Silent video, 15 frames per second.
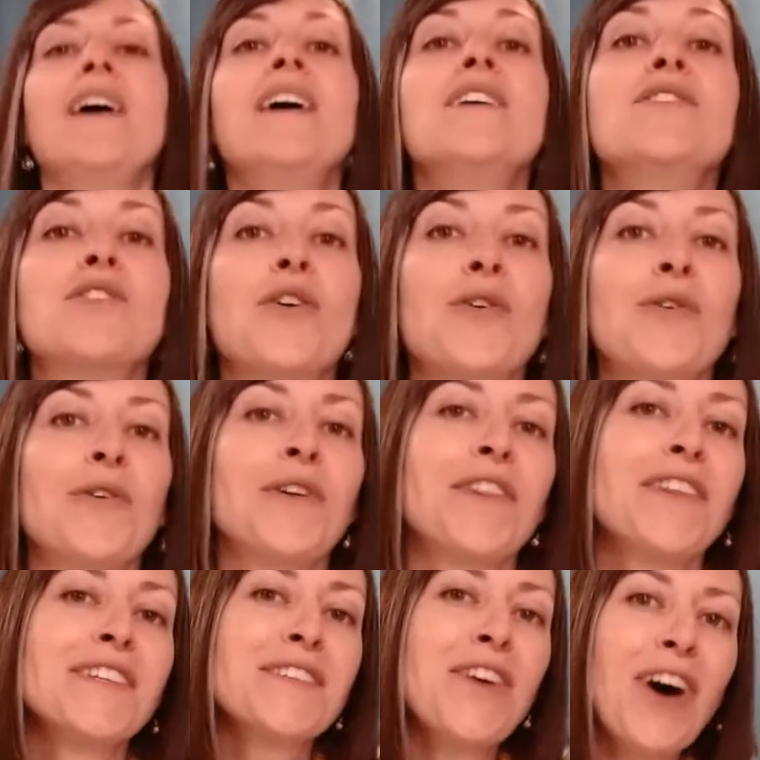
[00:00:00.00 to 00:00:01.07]
So
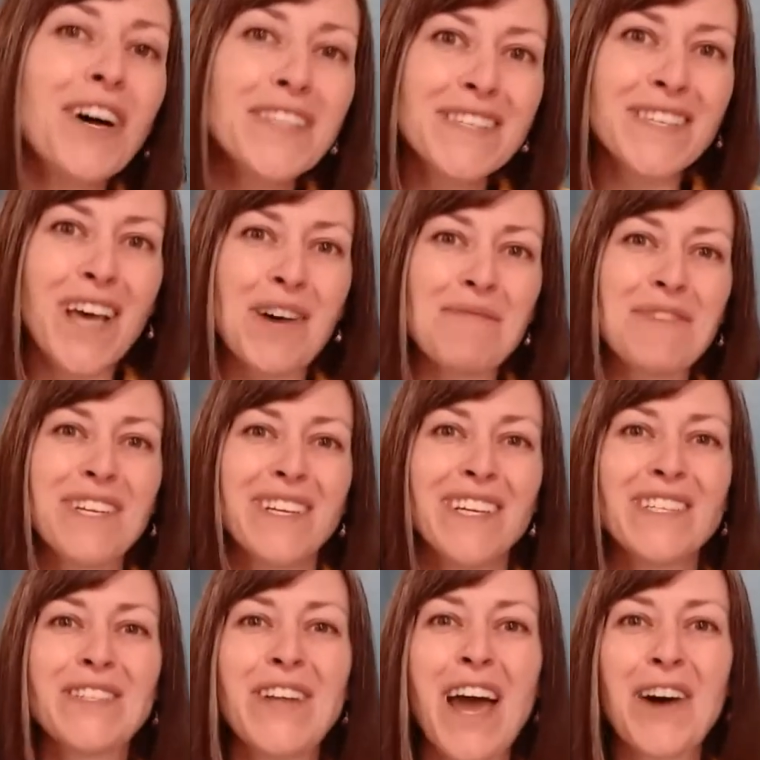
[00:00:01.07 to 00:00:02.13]
this concept
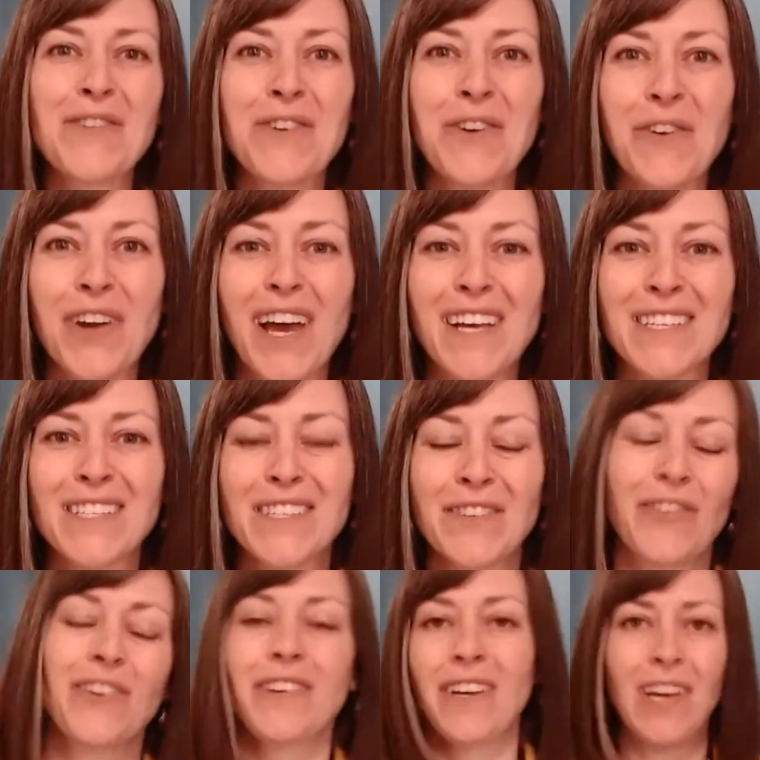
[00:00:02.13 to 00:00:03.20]
is now known as,
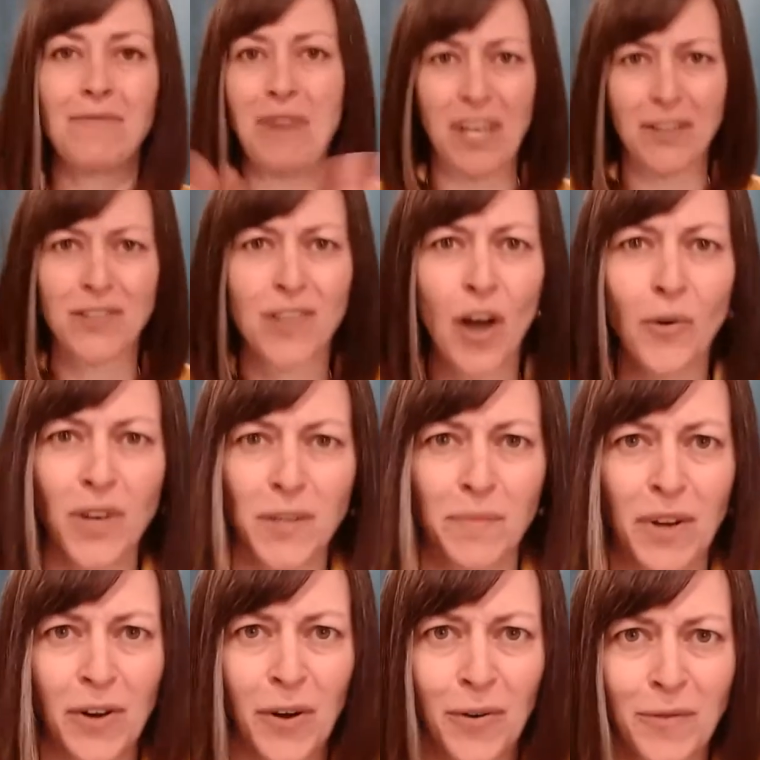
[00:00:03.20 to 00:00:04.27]
well, I mean, it's always
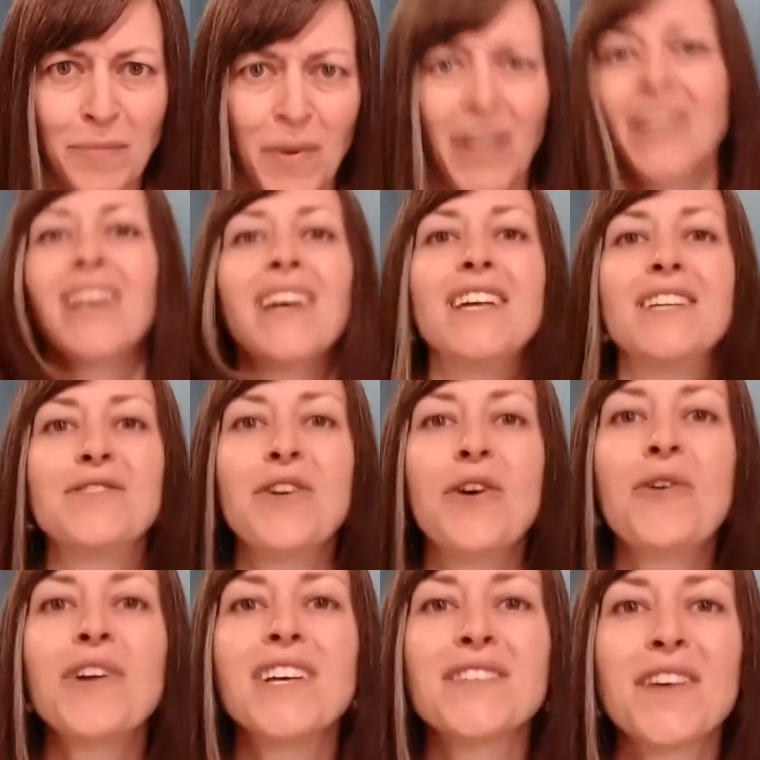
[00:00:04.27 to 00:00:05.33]
been known, but it's
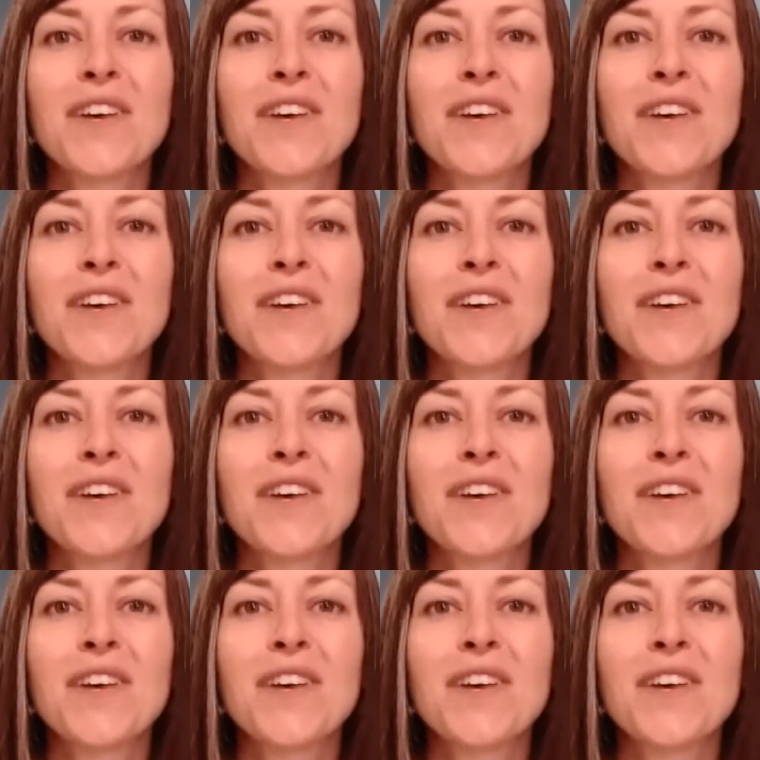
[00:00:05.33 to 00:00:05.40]
known as